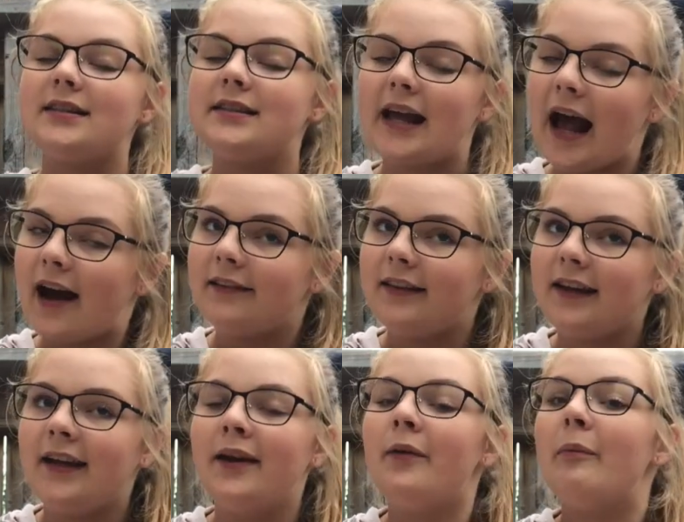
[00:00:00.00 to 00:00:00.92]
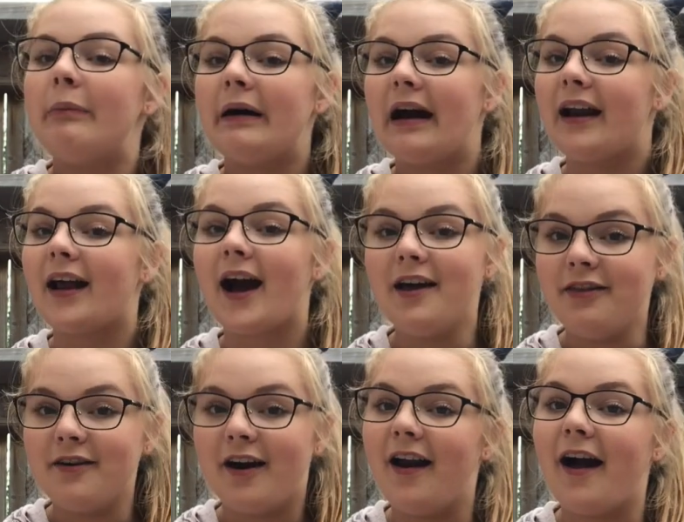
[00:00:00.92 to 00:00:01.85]
sadly, but I
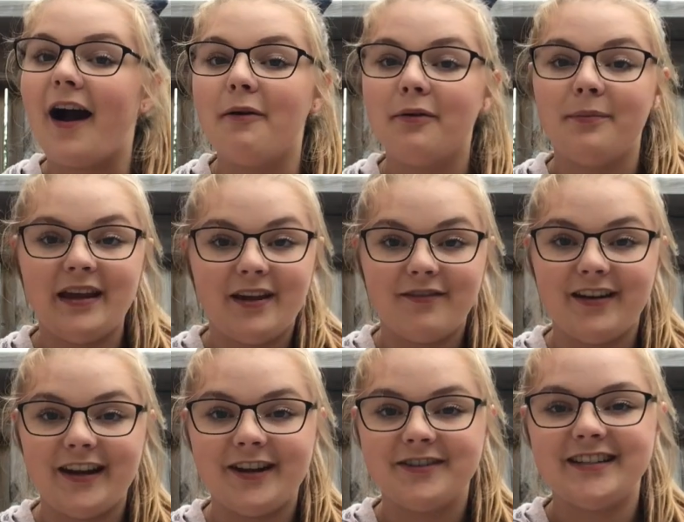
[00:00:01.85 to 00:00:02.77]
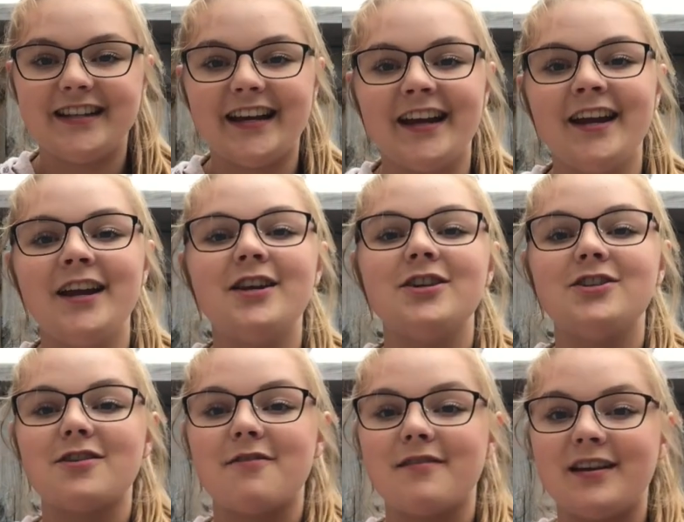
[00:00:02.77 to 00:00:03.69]
thought I would make a video today
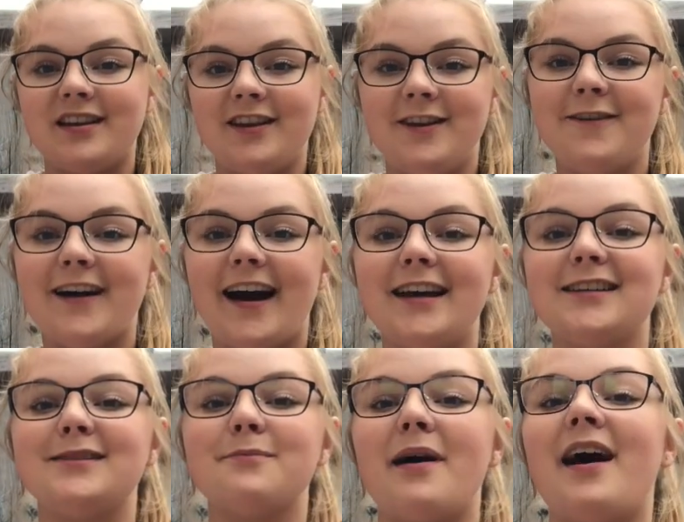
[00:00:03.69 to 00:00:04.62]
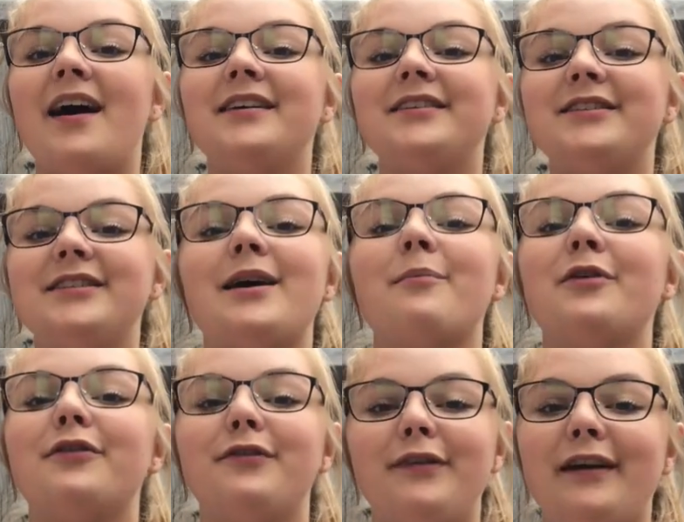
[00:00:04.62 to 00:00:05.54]
showing you guys my
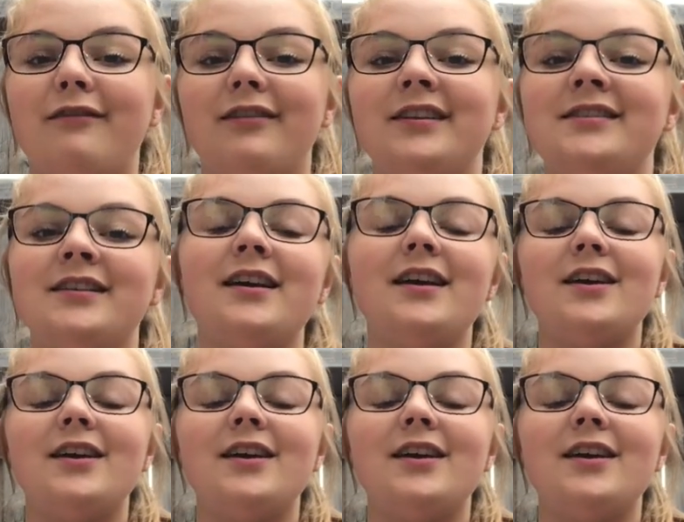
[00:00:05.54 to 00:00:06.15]
summer favorites.